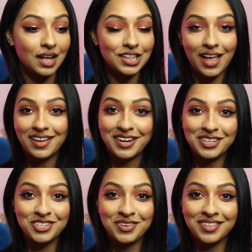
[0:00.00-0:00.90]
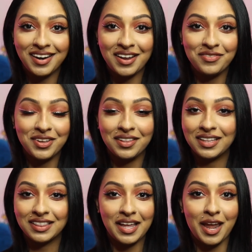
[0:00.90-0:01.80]
a lot nicer than I feel
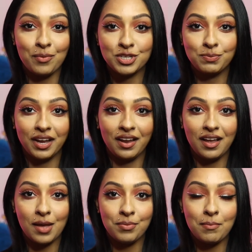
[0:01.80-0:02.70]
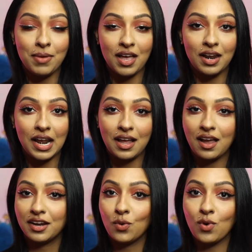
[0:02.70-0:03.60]
like the camera's picking up, but I
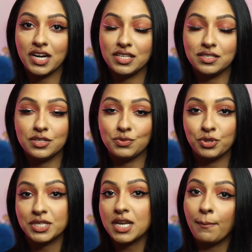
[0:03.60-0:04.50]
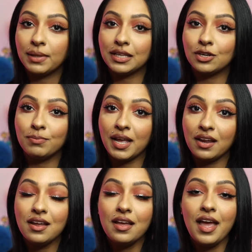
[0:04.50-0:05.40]
kind of wanted to spruce it up a little
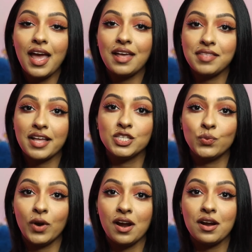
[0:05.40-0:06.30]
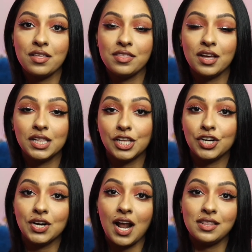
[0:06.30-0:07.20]
bit, and that's where the
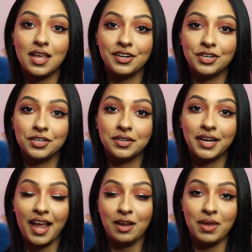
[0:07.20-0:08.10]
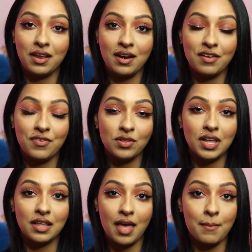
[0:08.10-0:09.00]
glitter liner came in. I felt
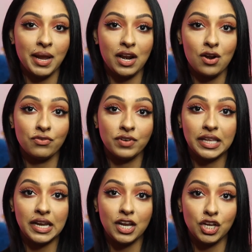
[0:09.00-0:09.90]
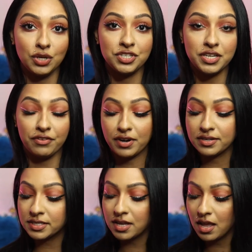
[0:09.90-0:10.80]
like that made a really huge
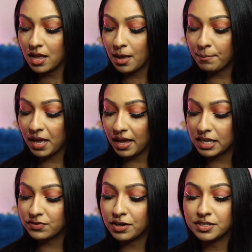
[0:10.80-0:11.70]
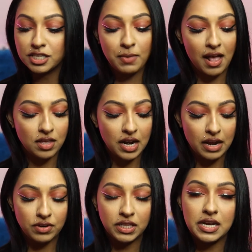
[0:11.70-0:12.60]
difference. But as far as this palette, I
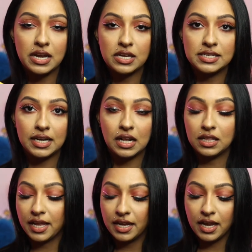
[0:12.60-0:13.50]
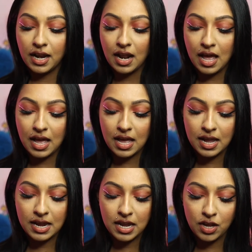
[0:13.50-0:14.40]
really did like it.
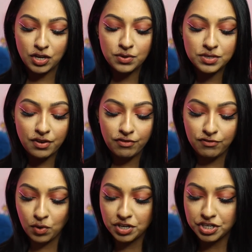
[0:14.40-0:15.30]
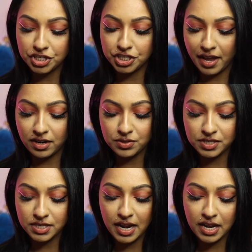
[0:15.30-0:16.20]
I used 4
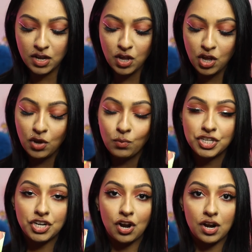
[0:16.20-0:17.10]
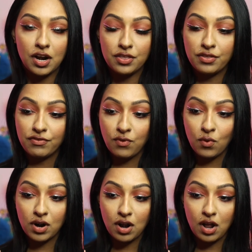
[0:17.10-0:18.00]
shadows today, which are the
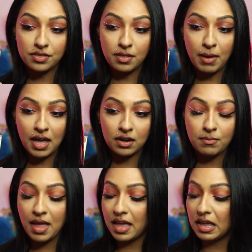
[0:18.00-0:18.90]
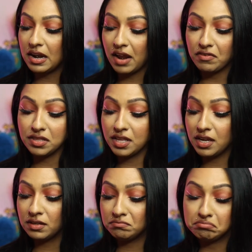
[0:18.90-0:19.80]
4 on the bottom, and
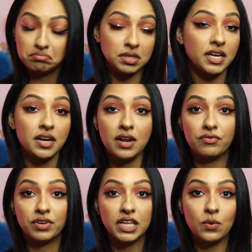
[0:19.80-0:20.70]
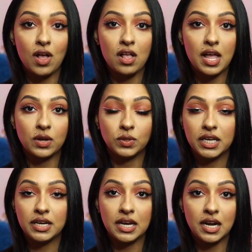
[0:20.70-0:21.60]
everything blended in really well. I only
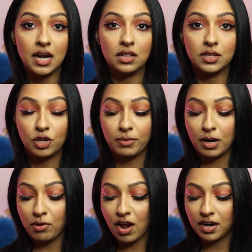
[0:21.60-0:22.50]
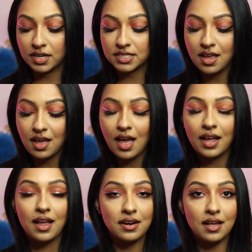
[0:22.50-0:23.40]
needed a little bit of product. I
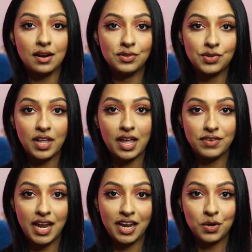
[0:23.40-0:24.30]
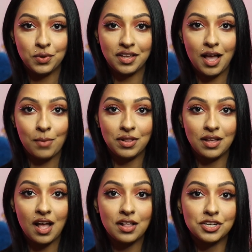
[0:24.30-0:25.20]
kind of got a little heavy-handed with a couple of
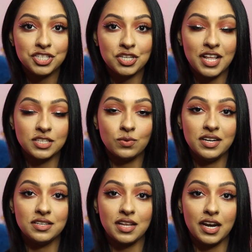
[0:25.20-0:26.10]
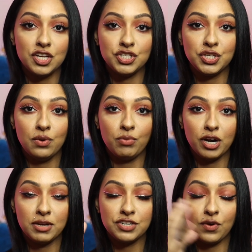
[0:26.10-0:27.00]
colors, so that's why I decided to
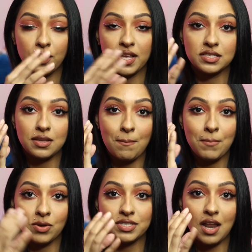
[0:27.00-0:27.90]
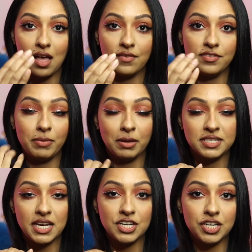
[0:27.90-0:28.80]
pretty much focus most of the
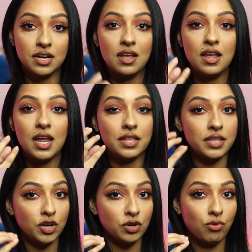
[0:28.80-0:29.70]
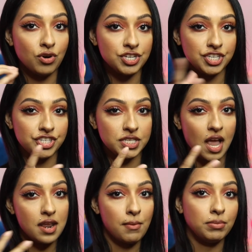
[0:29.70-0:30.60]
pigmentation in the inner portion, just
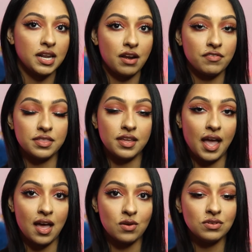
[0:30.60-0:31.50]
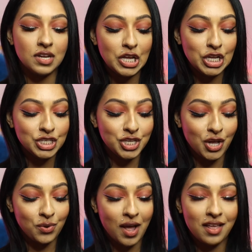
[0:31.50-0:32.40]
kind of blend everything out.
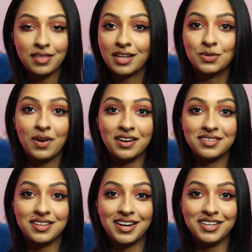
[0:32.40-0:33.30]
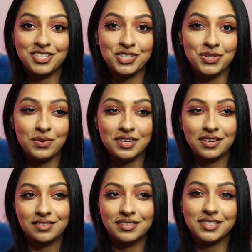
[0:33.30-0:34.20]
So that's why I decided to
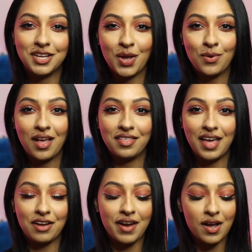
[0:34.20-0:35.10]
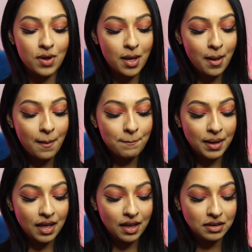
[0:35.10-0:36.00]
go that route.
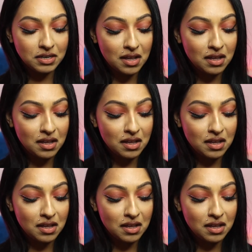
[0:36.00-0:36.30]
But